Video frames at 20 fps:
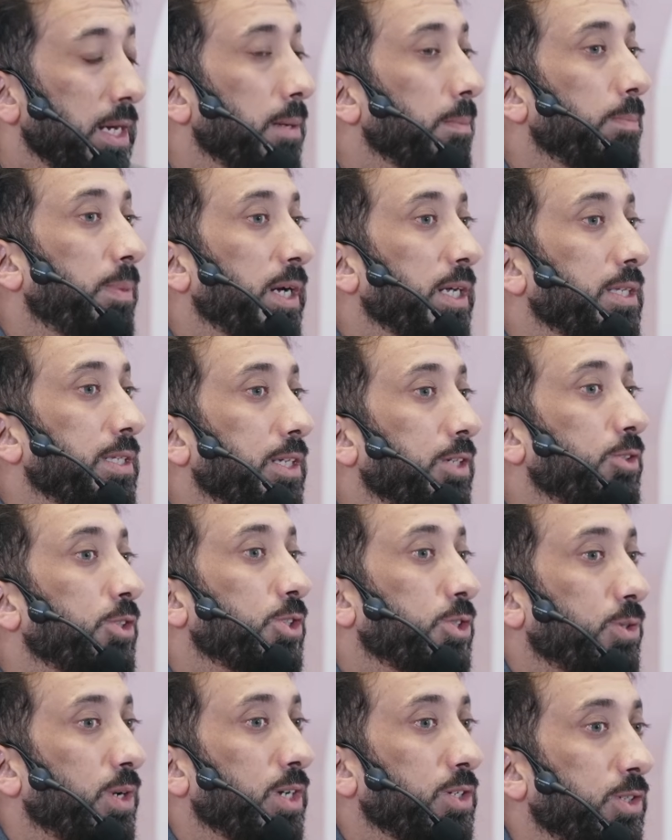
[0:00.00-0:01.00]
but the
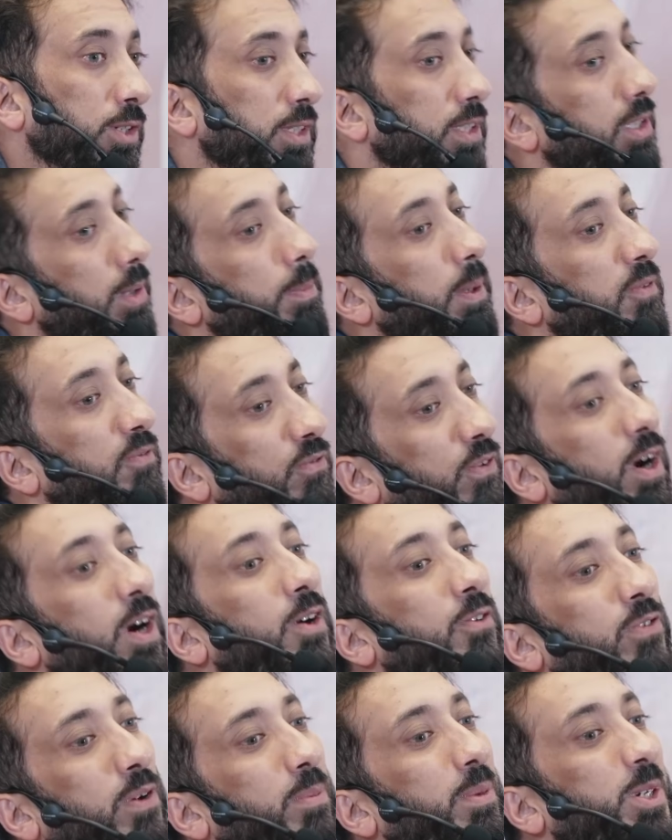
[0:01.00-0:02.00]
destruction is a bit far
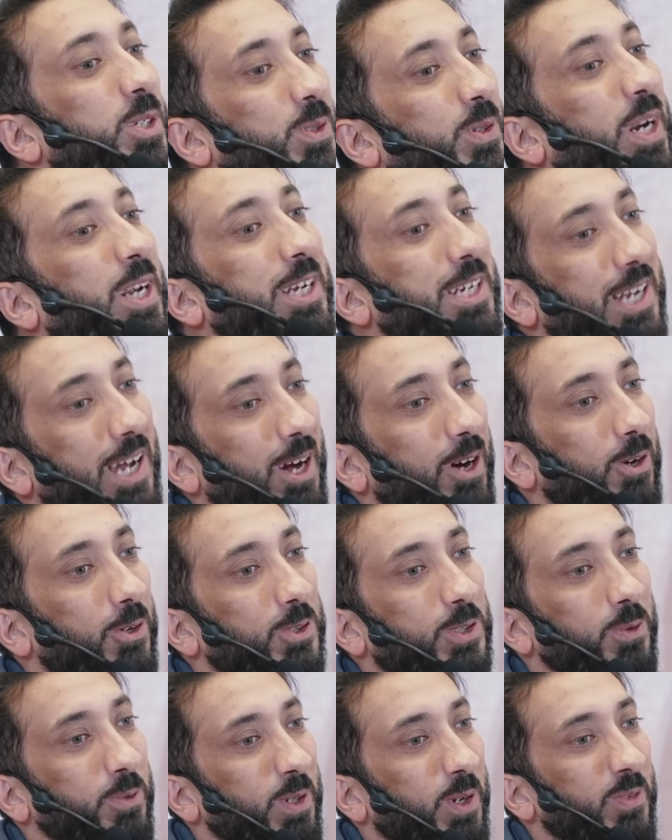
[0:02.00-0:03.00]
from us right now,
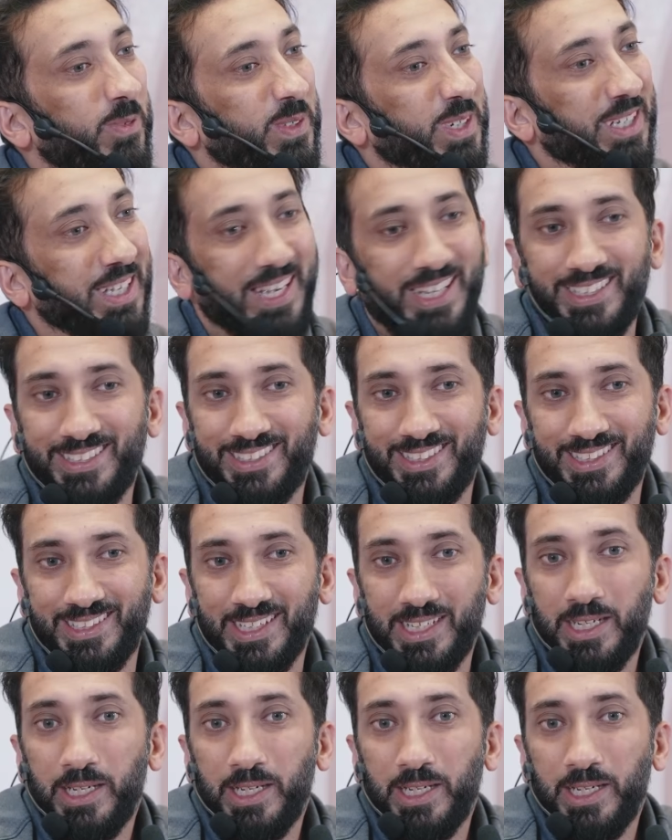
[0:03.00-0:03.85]
so we don't realize it.